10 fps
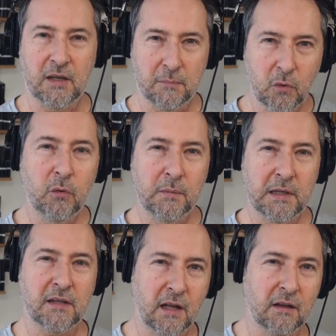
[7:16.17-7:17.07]
It more
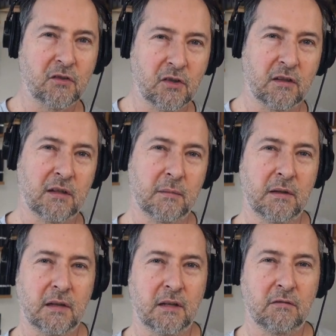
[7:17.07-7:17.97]
means cultured, it,
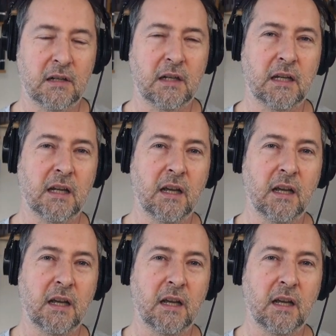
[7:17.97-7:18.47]
it, really.